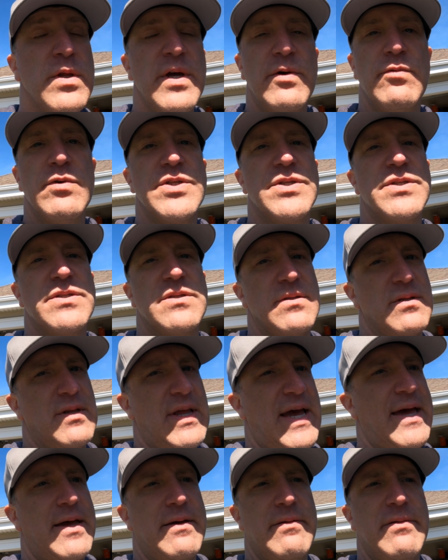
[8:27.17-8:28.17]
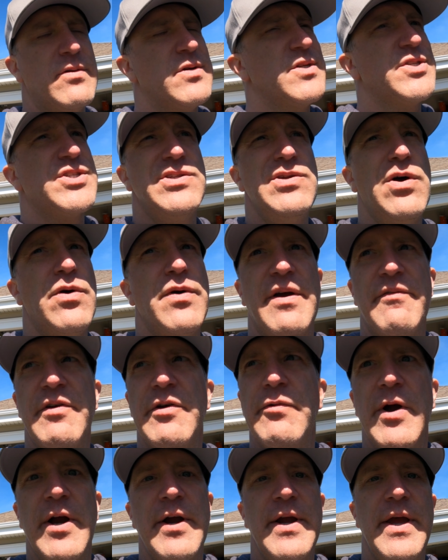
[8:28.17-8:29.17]
It was like, or snow
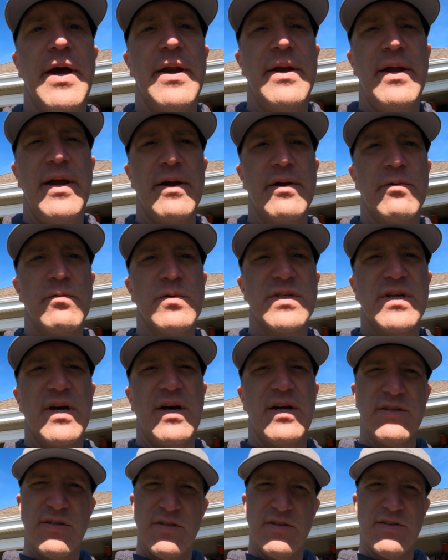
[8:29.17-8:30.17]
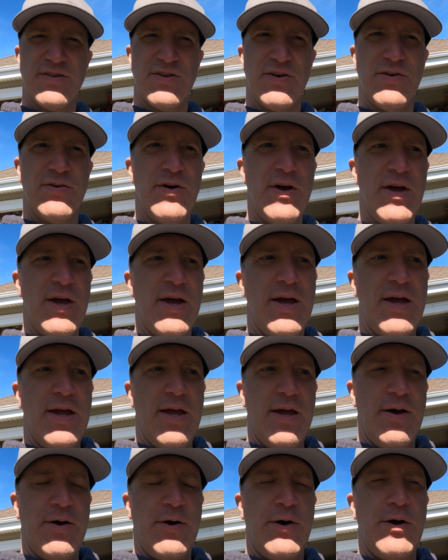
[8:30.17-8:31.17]
everywhere yet here in Wisconsin. So
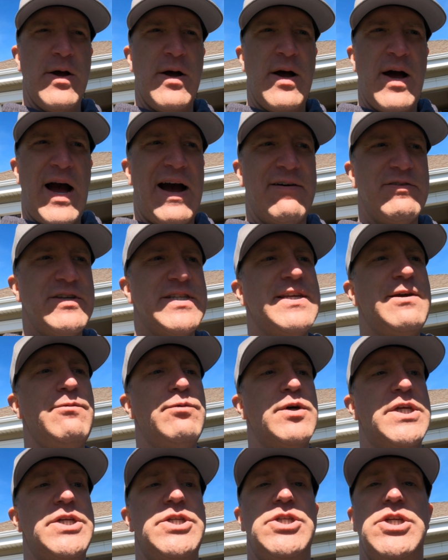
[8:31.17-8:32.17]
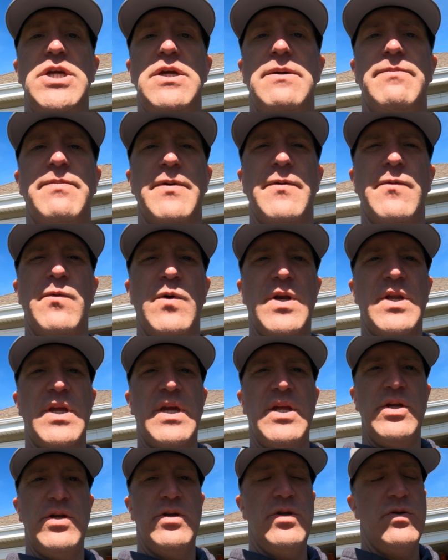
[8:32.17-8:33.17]
obviously with a Jeep, what
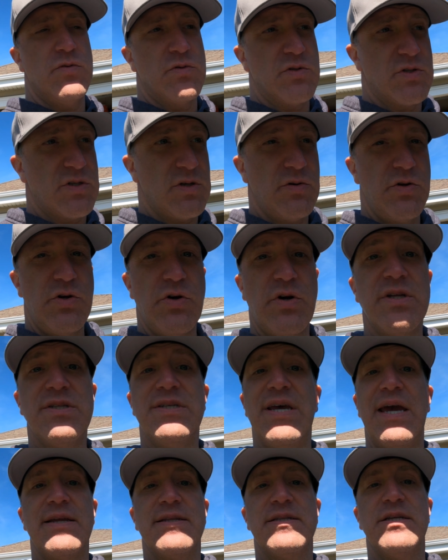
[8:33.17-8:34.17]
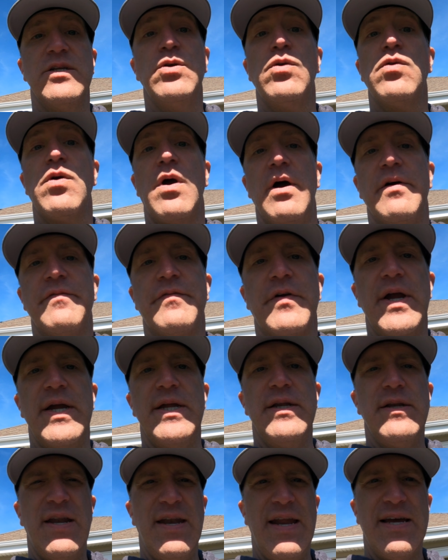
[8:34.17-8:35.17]
can you do? So you can take the door off, right?
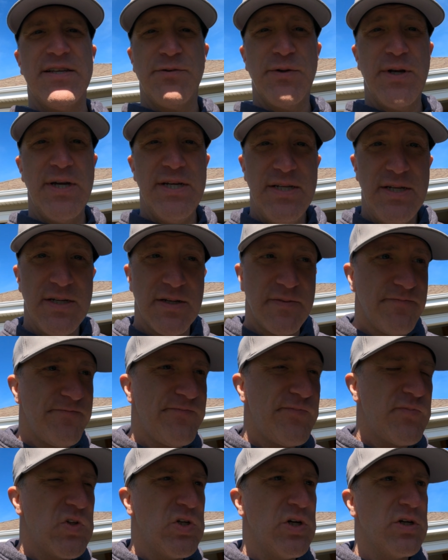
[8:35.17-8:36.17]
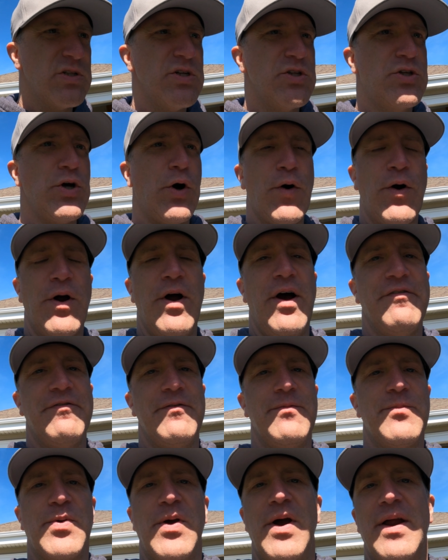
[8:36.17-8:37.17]
And that's what I did. Took the door off
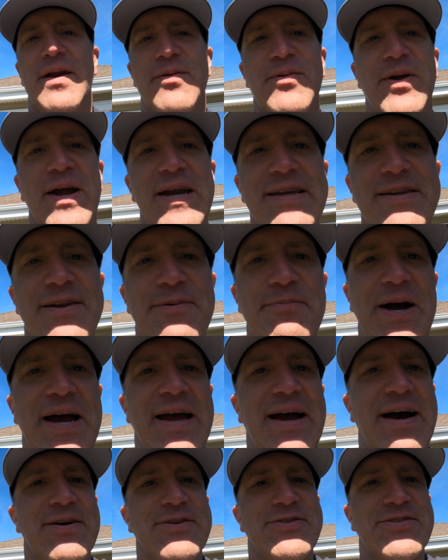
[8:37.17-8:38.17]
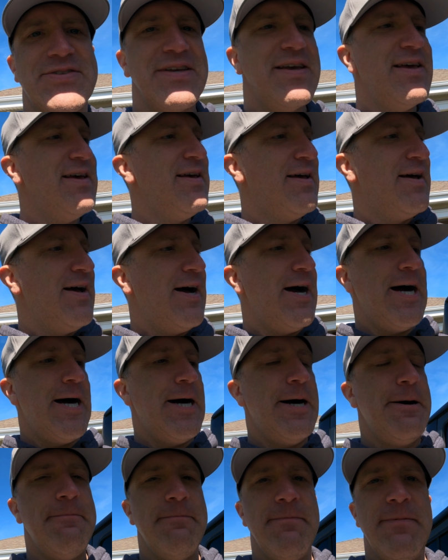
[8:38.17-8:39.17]
and brought it right into my house.
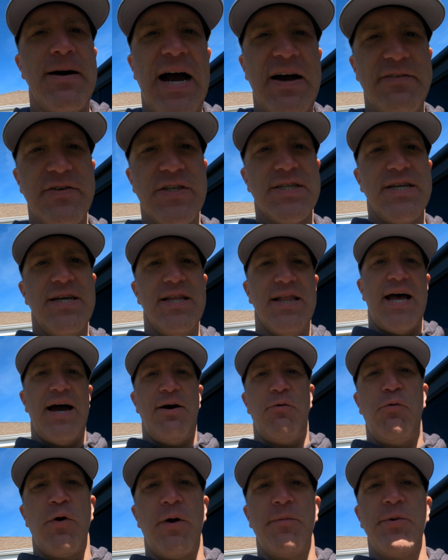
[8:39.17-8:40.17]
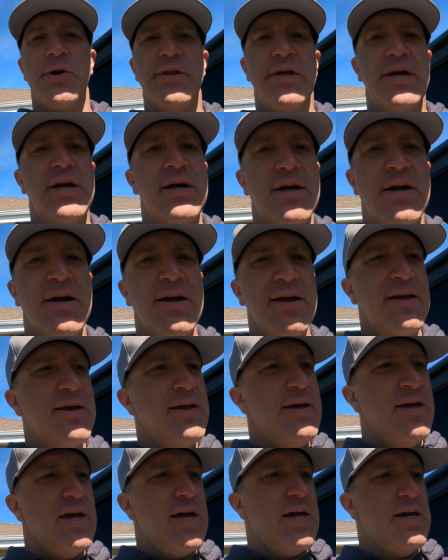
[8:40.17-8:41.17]
Obviously a lot warmer there,
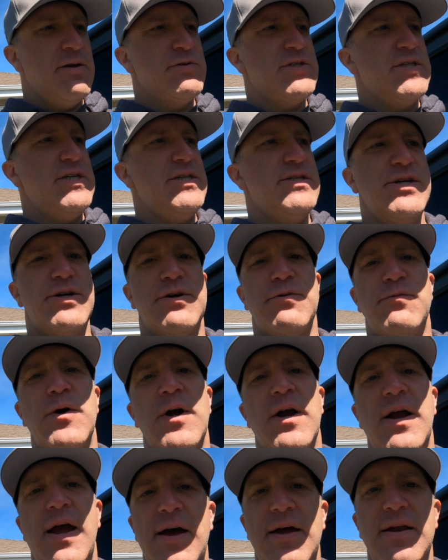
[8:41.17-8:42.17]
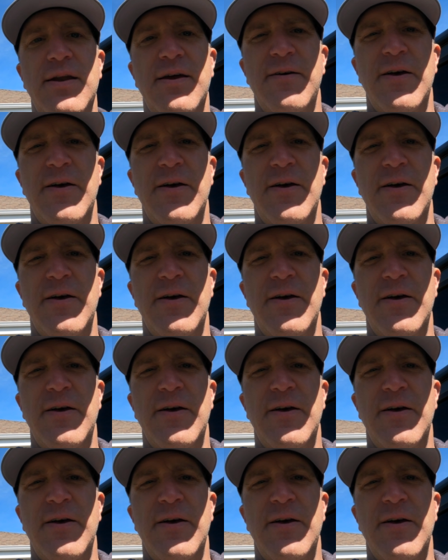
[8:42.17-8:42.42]
and it was easier to work on.